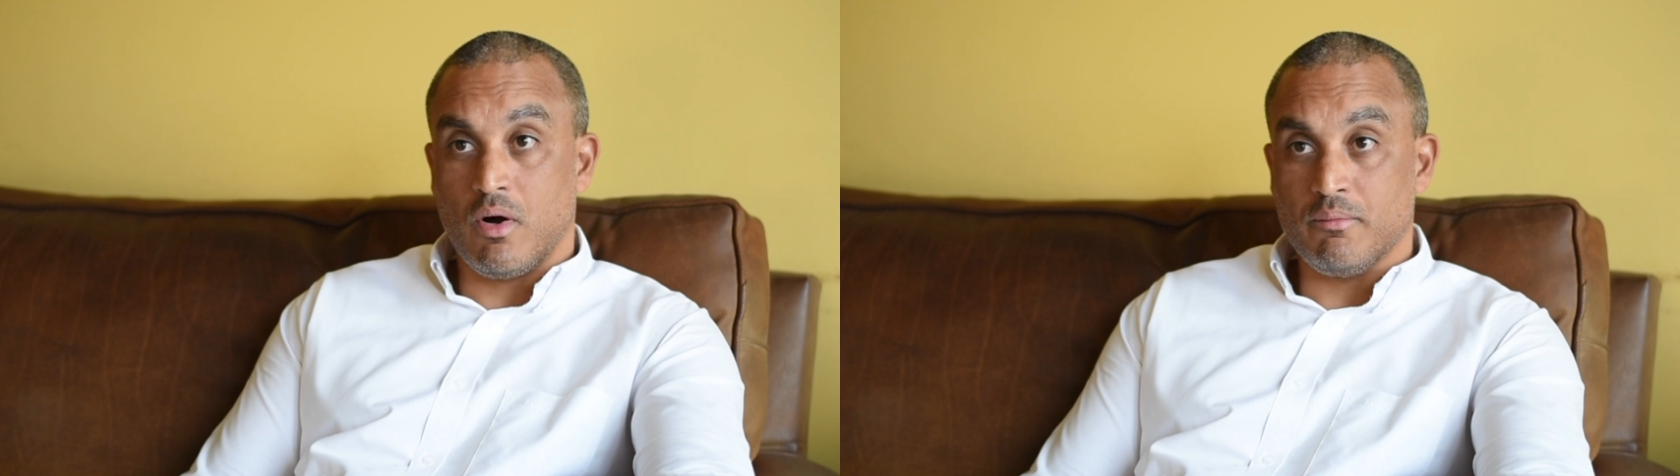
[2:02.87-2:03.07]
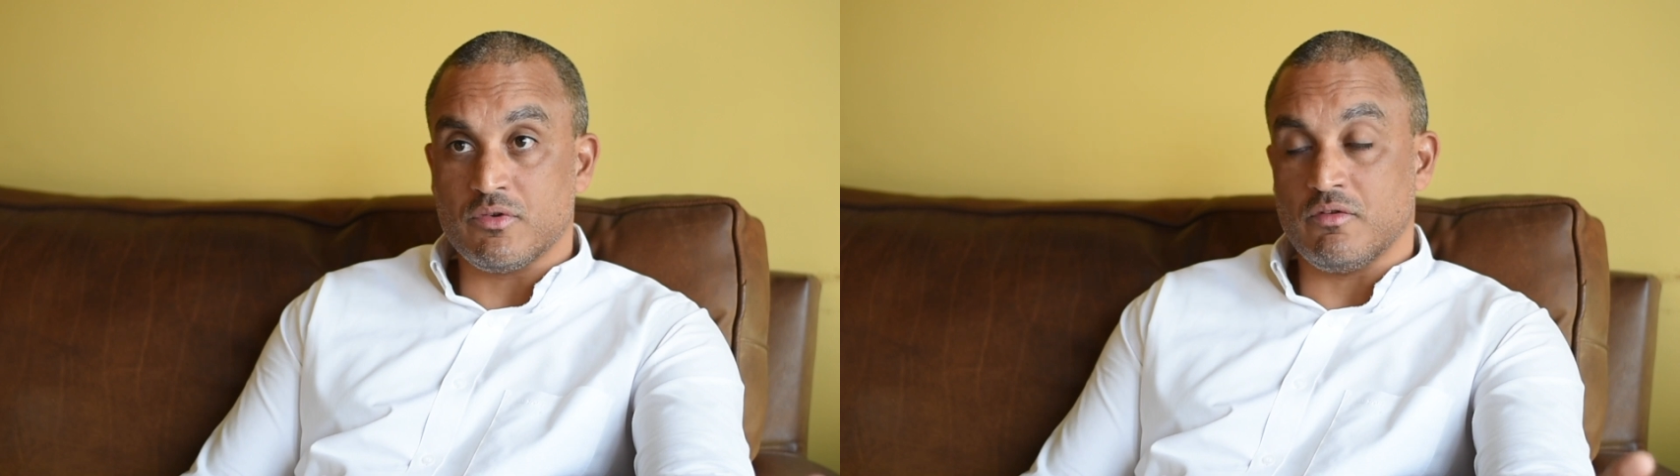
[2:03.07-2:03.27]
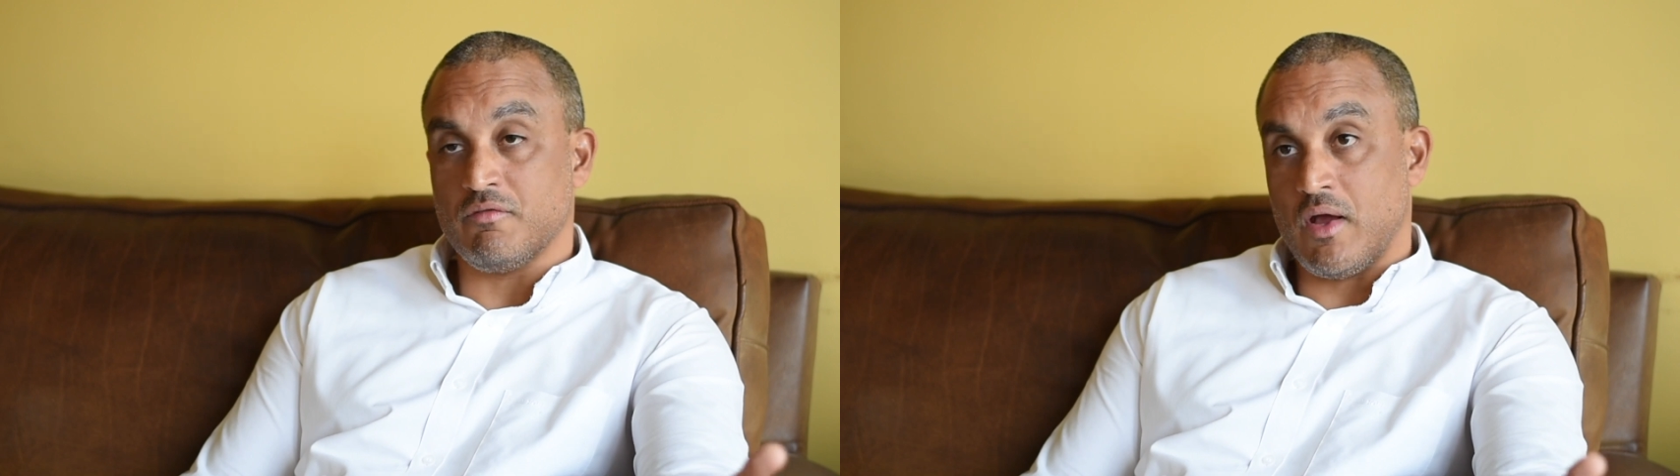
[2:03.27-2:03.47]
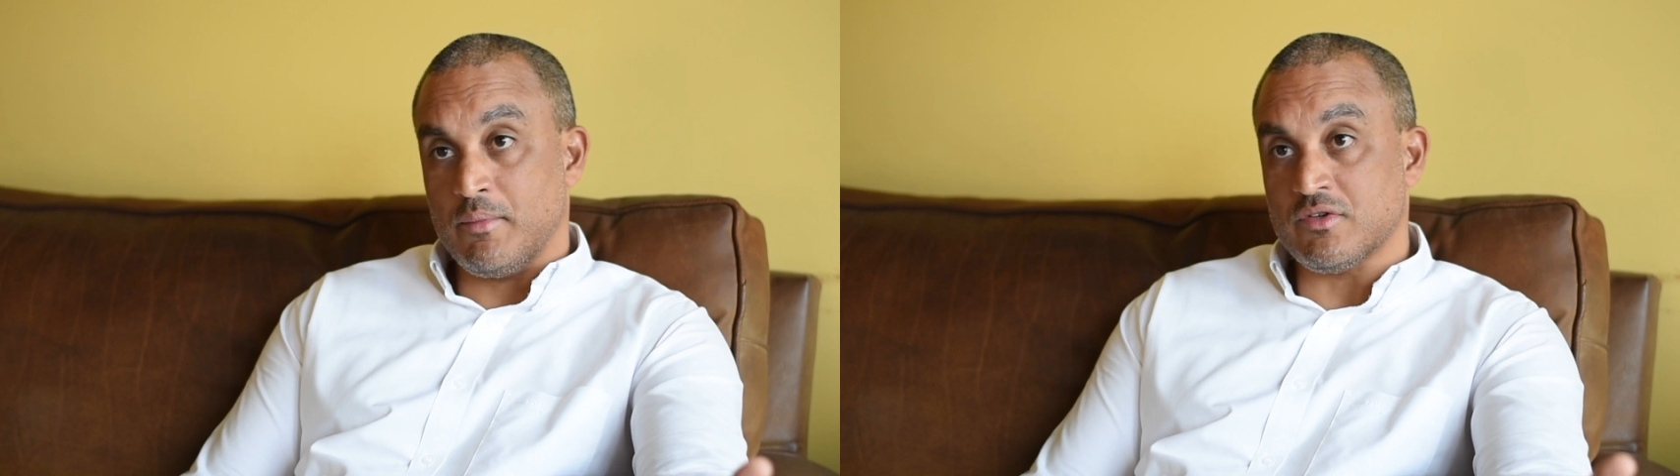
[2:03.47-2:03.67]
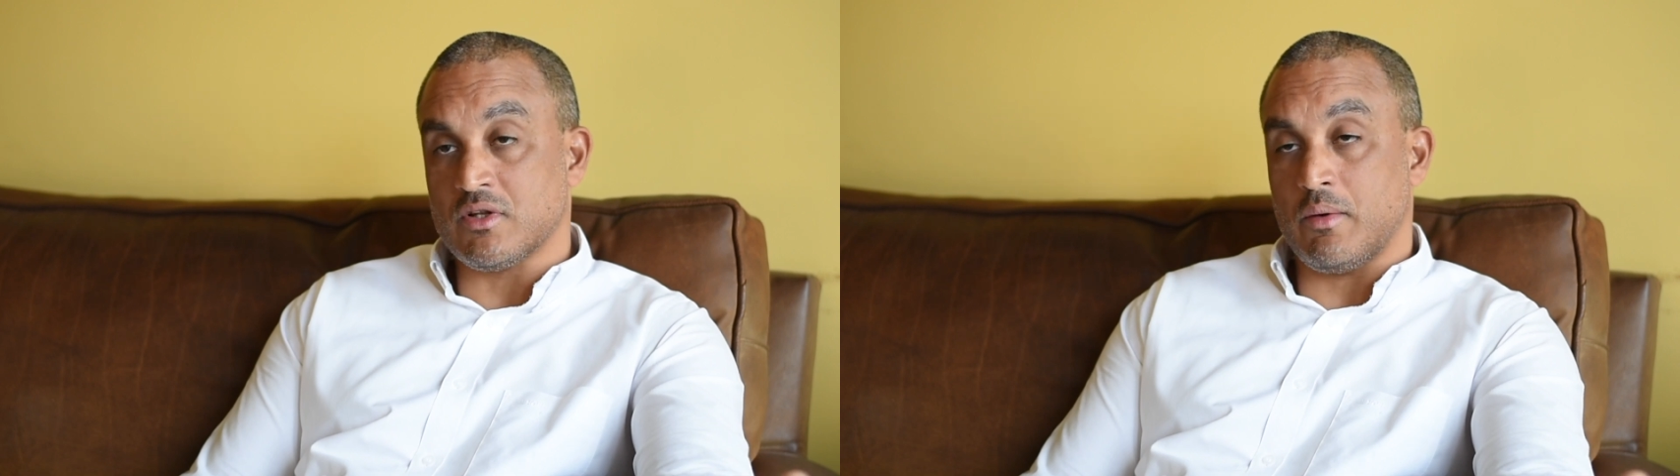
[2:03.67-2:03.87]
their moms and
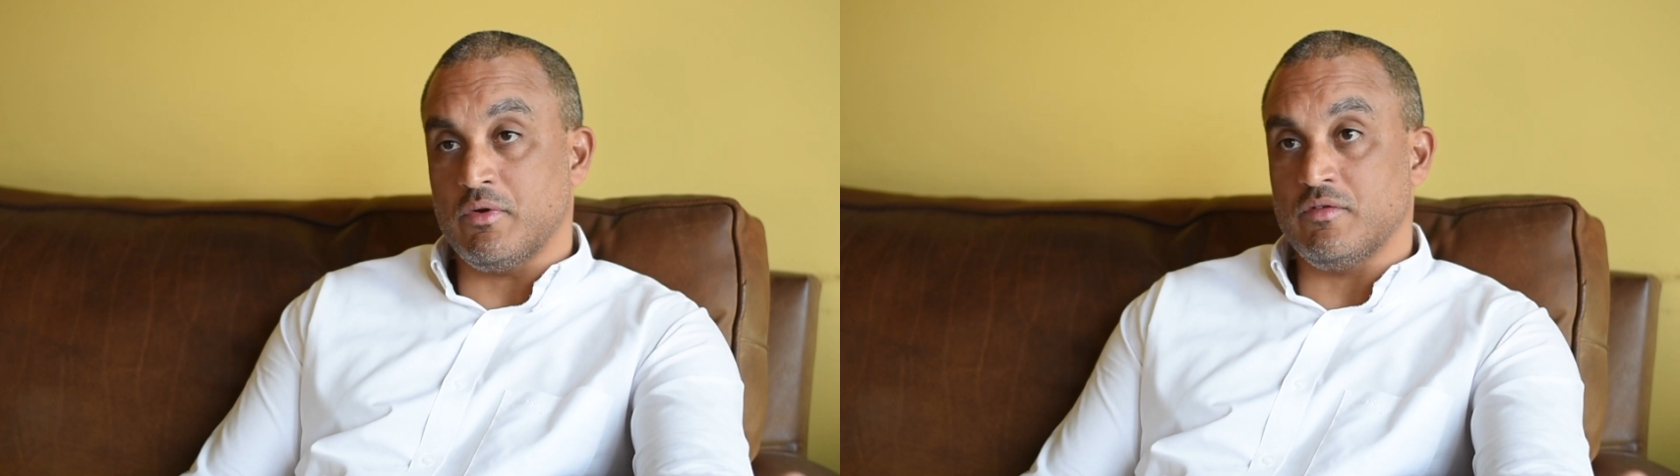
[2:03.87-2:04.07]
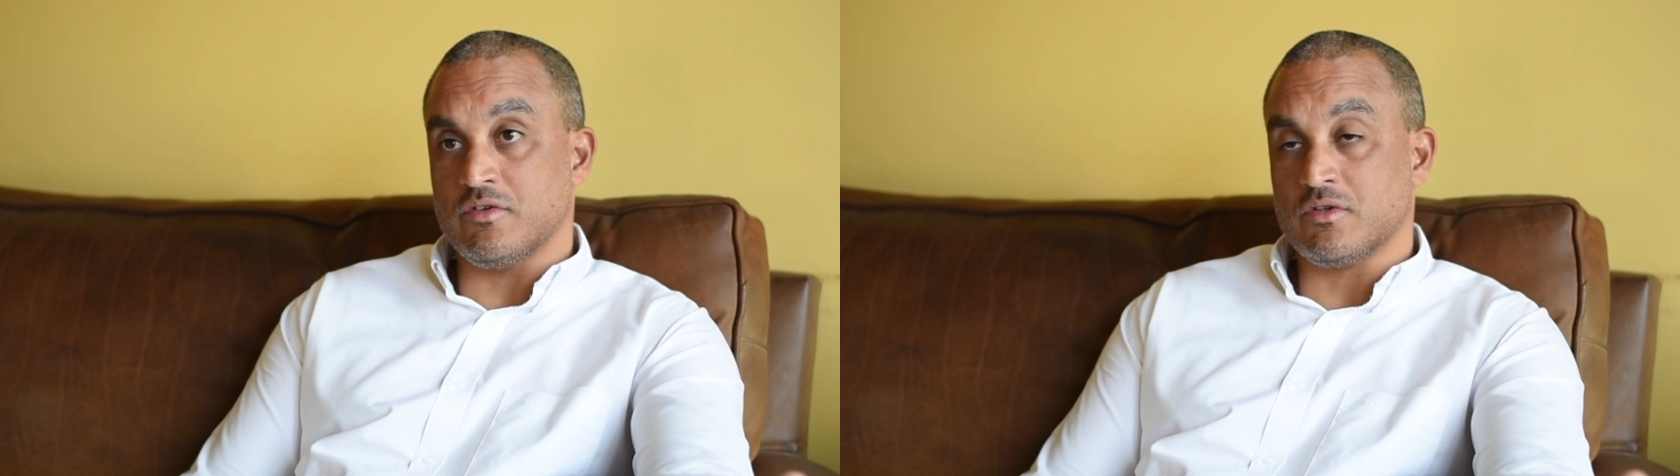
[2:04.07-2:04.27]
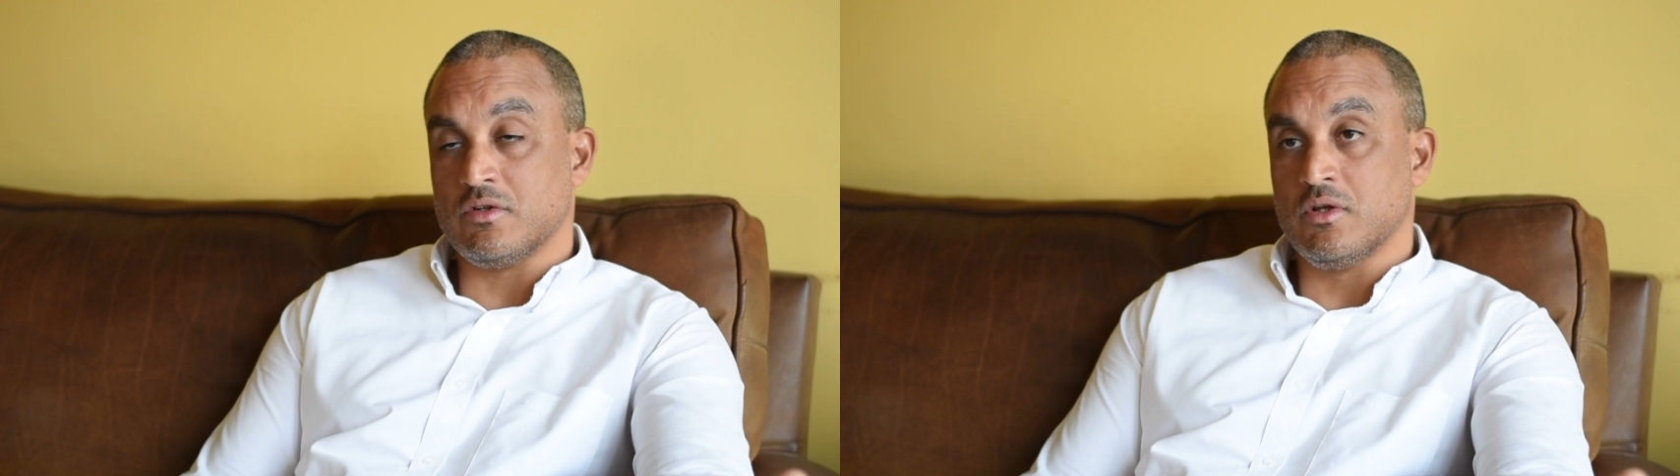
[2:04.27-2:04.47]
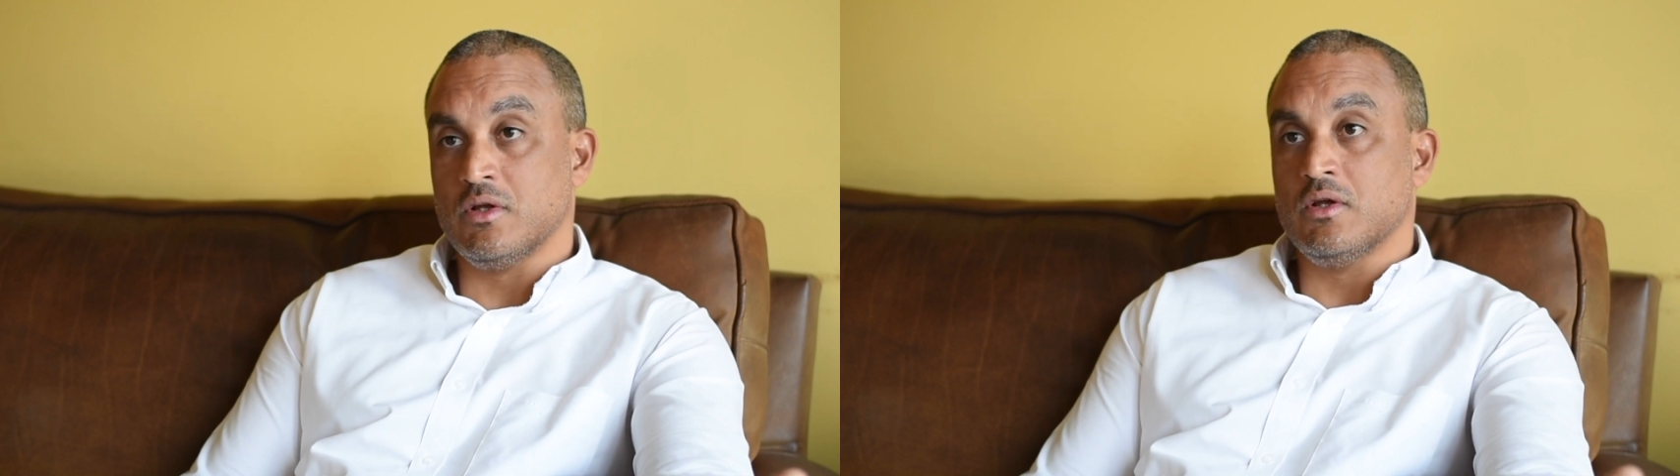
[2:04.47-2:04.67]
families that come and visit.